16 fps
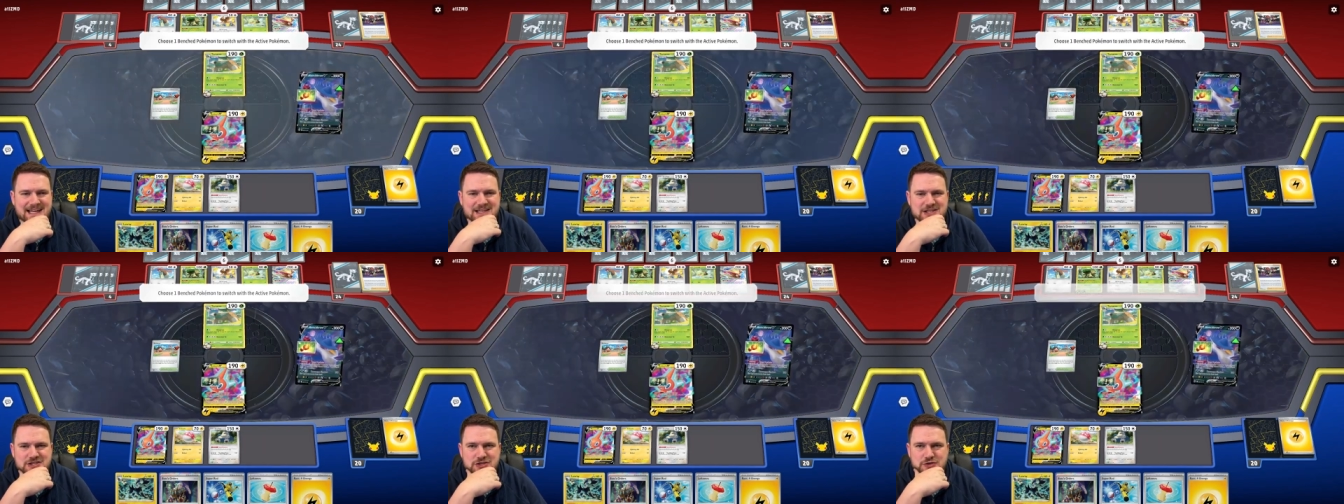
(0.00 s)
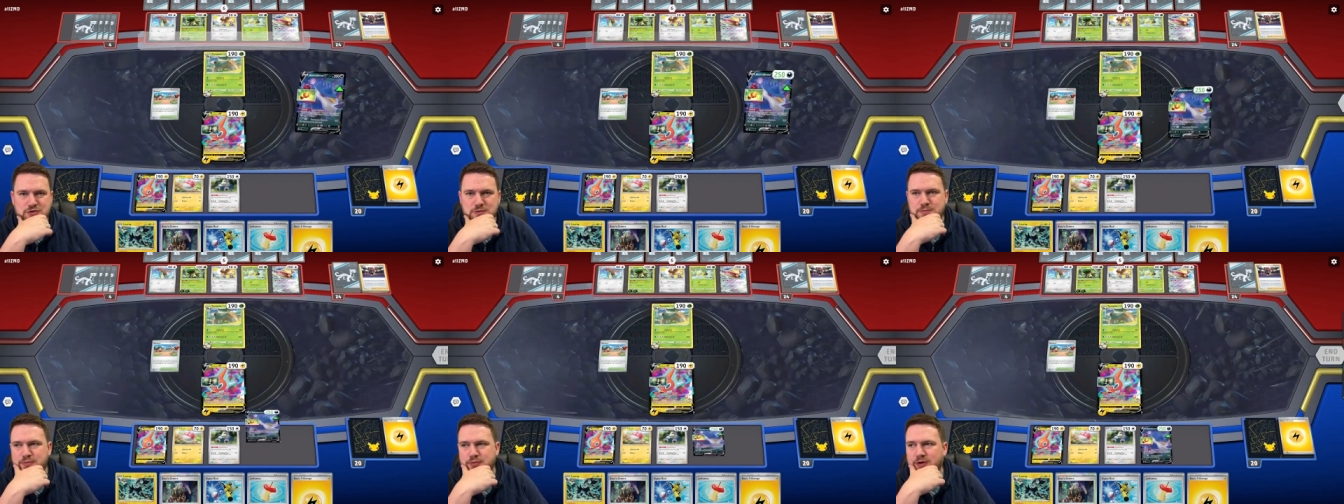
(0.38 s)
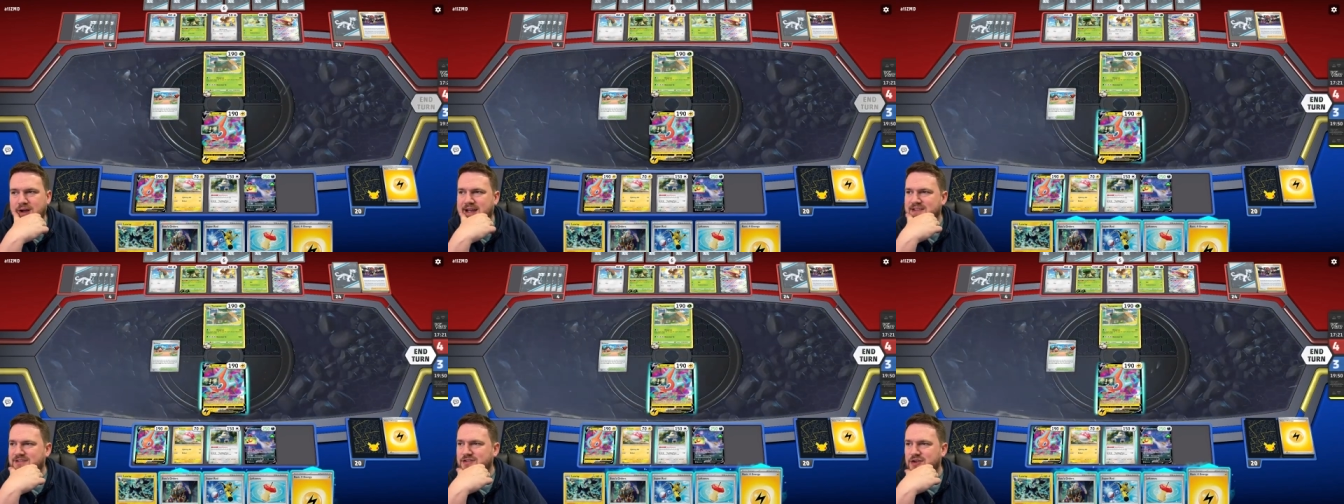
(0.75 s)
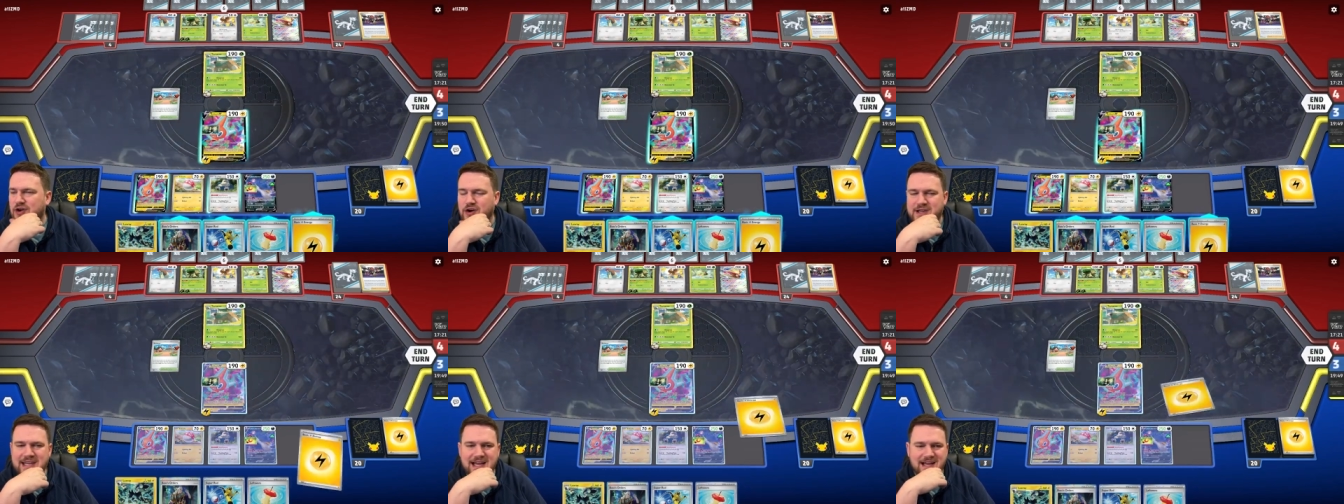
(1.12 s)
a two prize
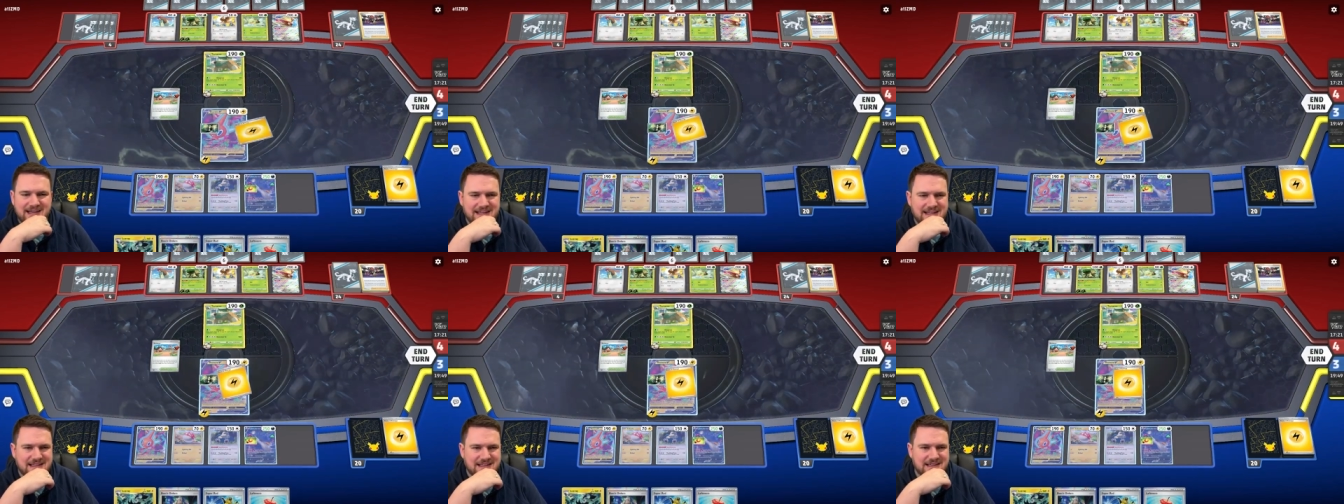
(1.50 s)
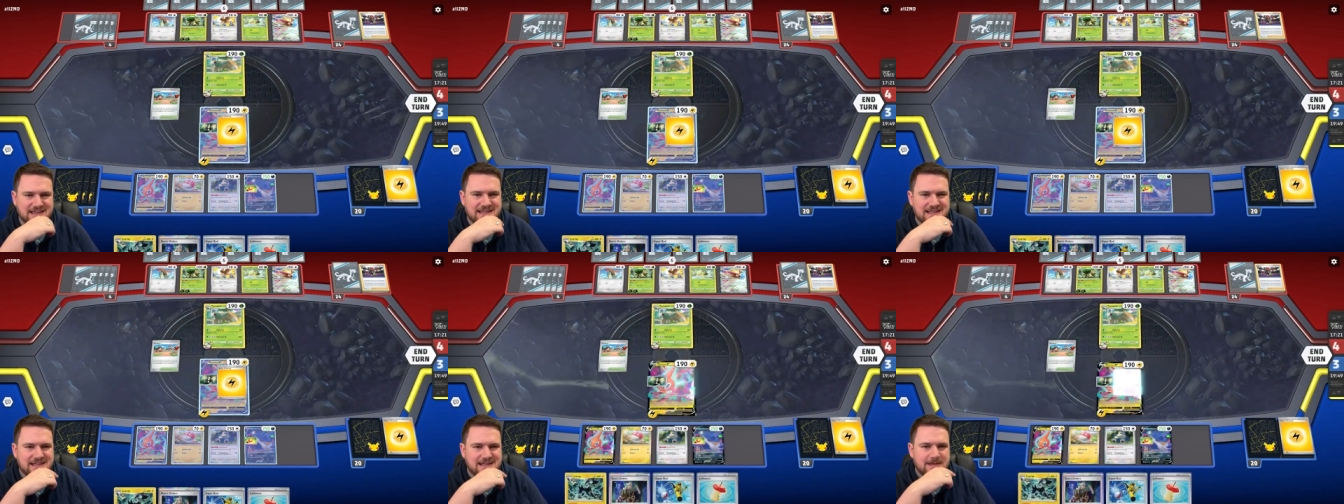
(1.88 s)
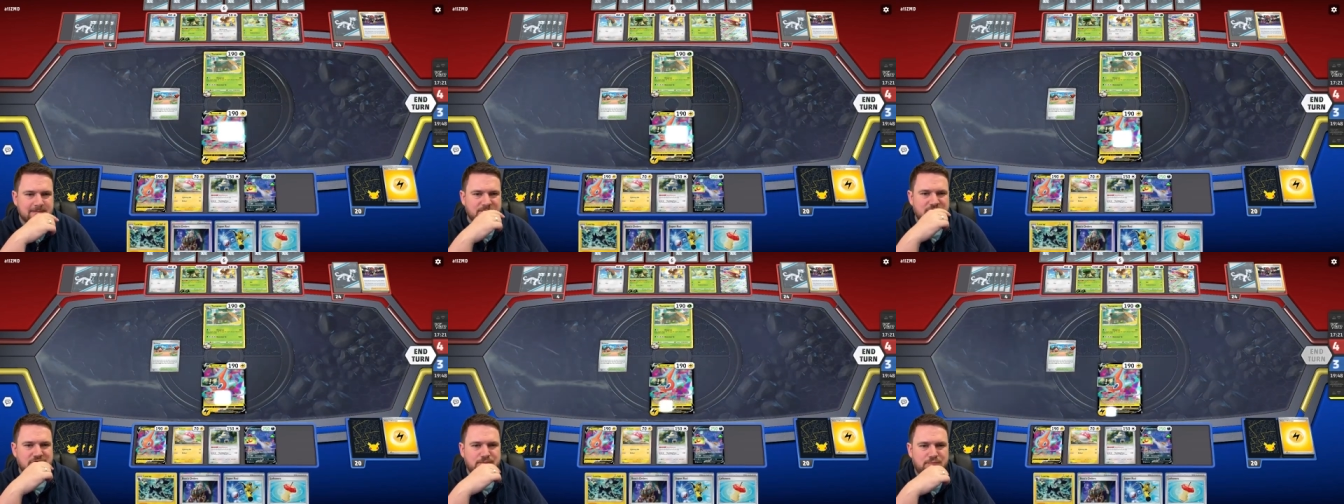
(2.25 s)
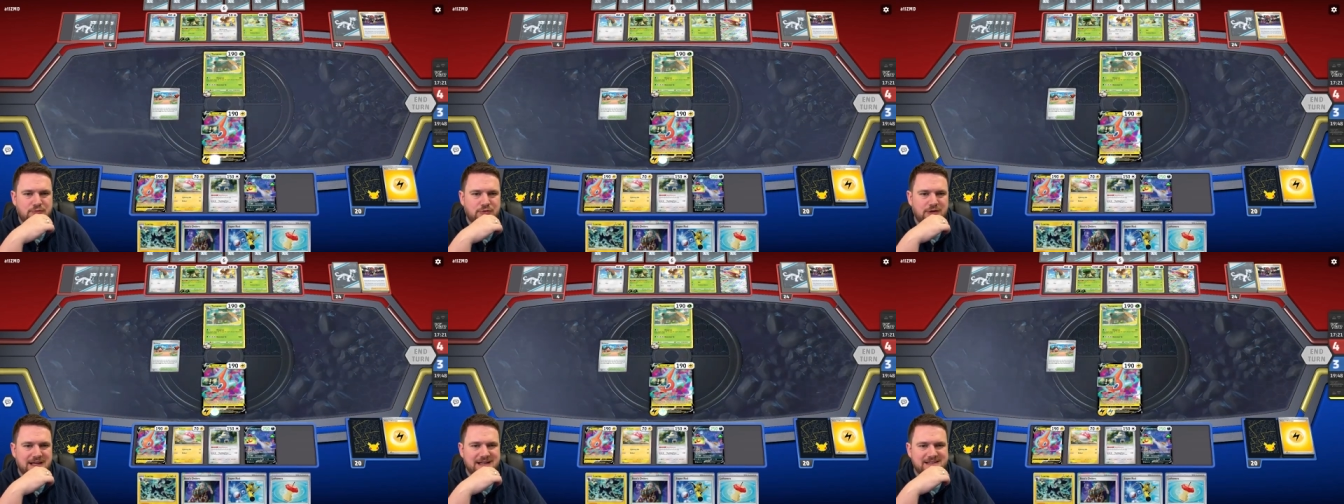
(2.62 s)
knockout here to
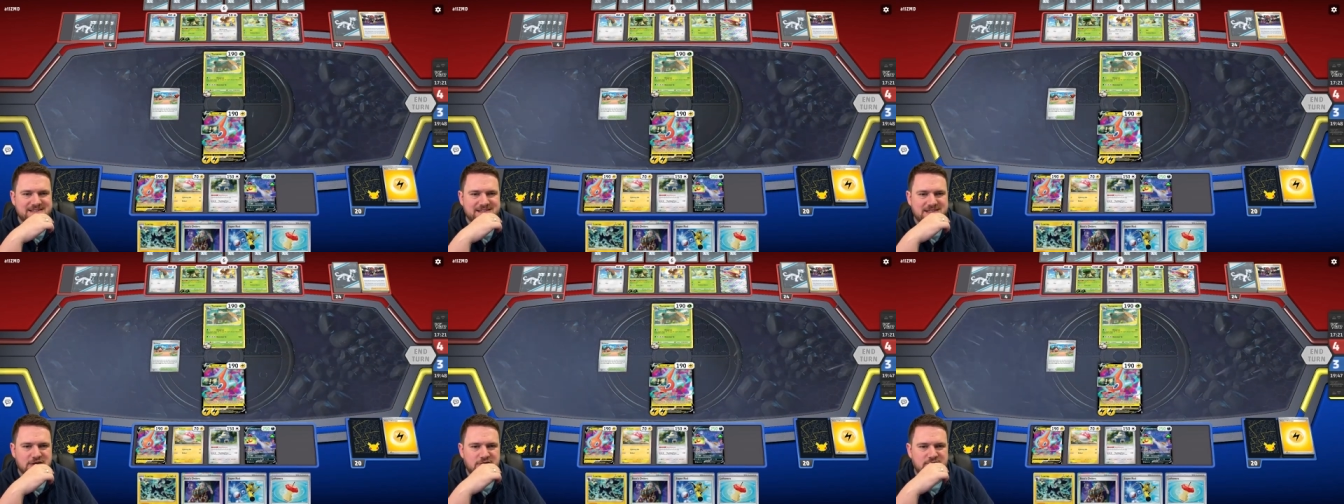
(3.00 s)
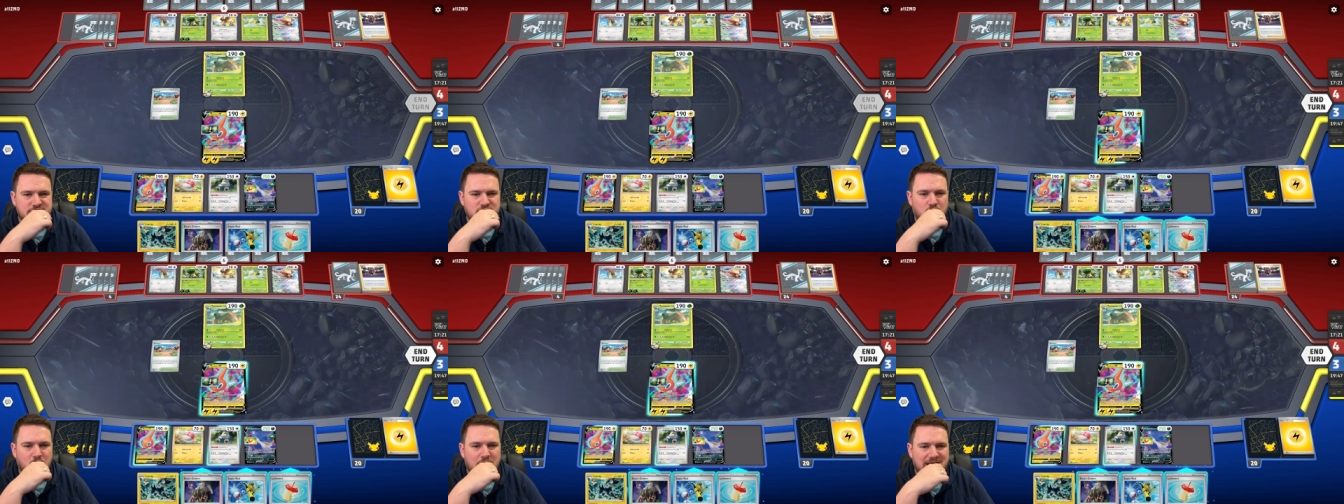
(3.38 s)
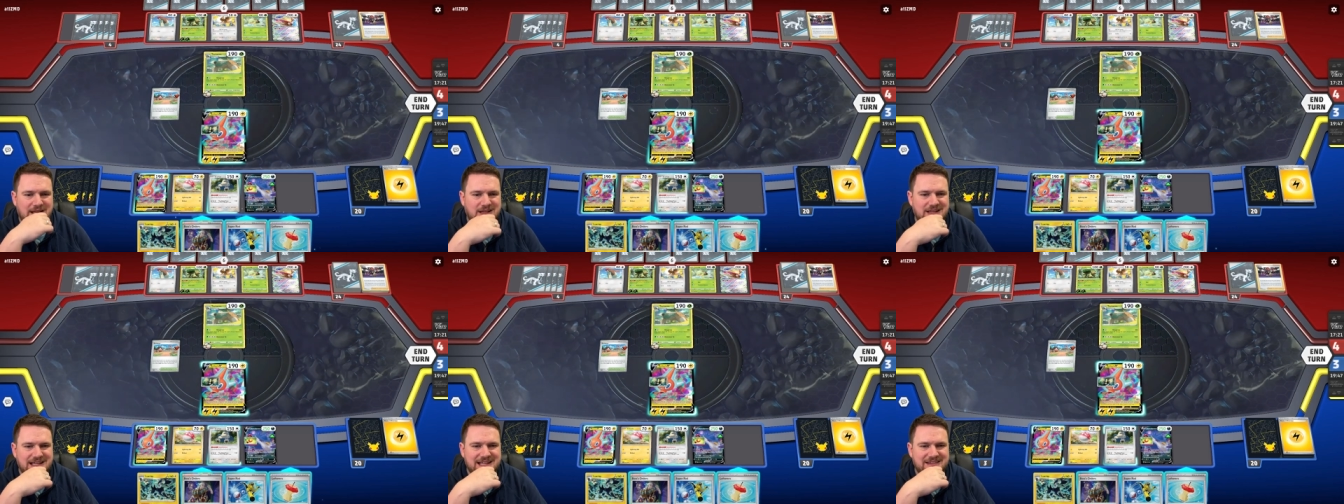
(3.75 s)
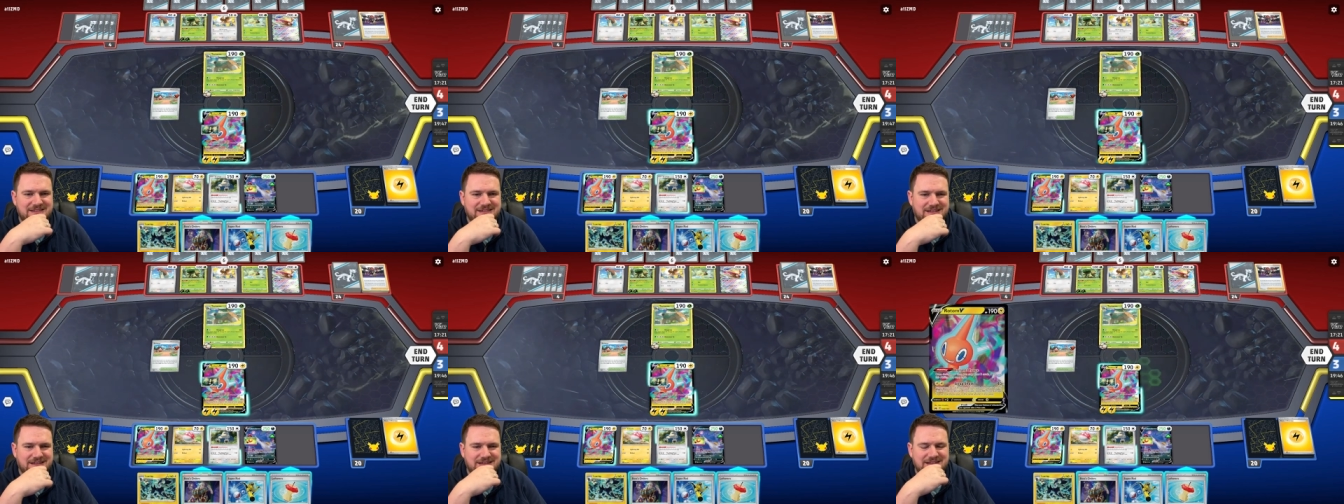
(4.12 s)
put ourselves well
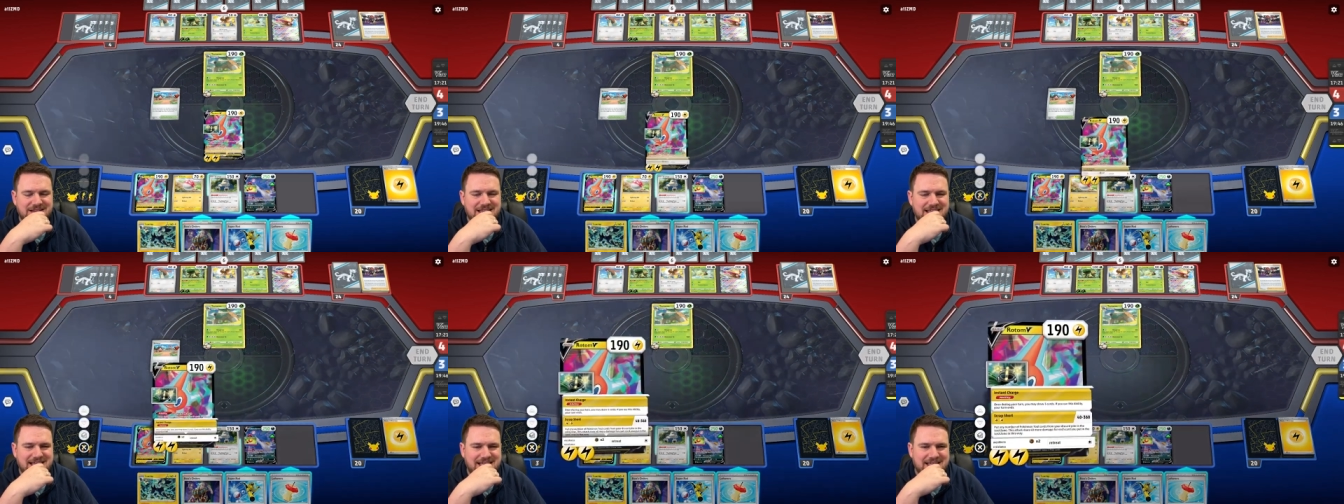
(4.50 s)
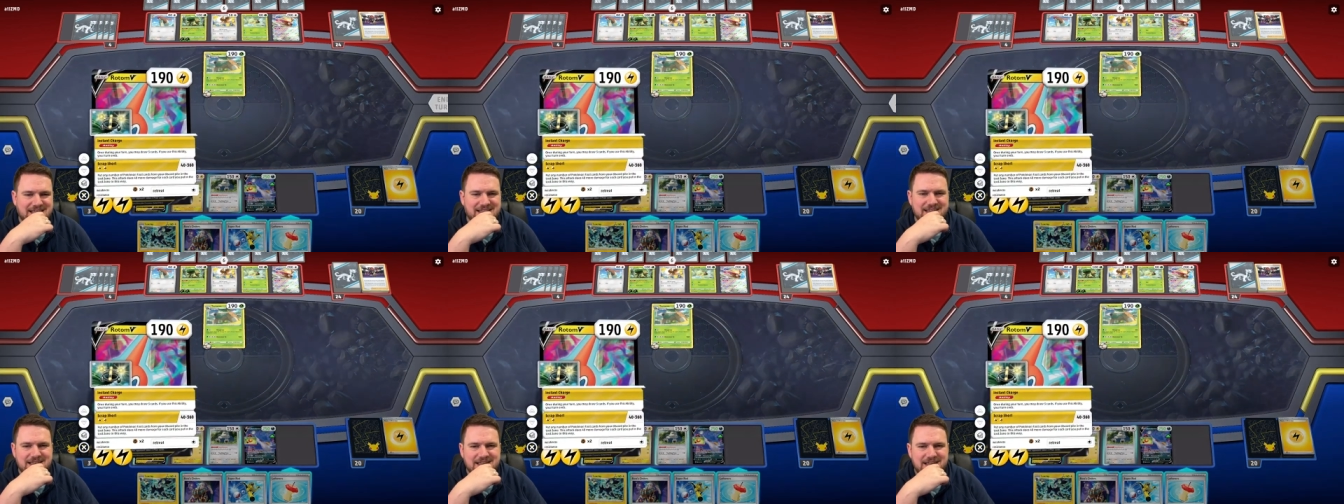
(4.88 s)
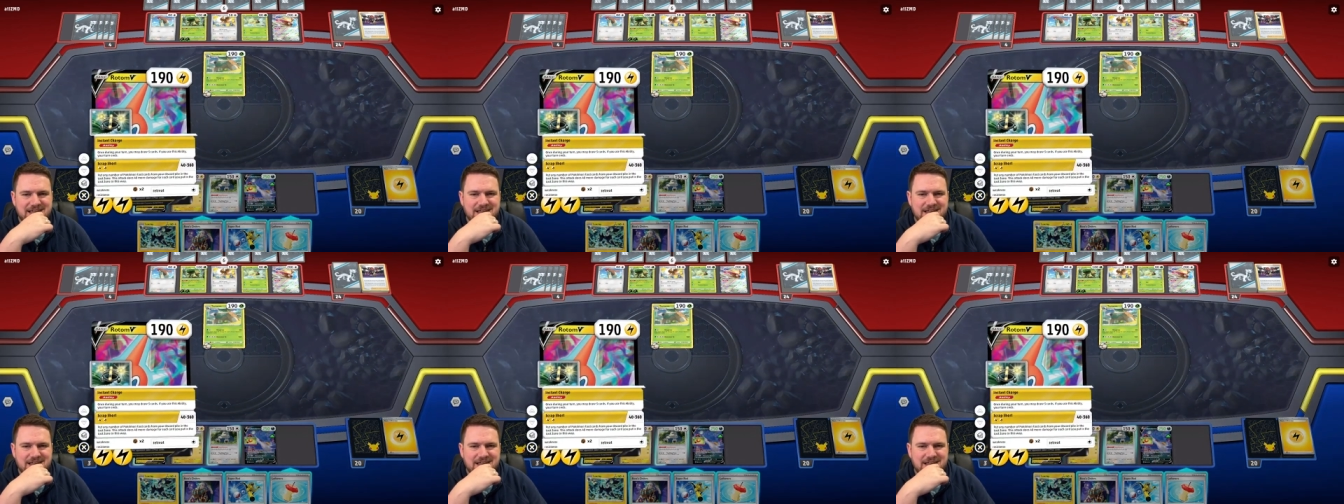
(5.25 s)
in the lead.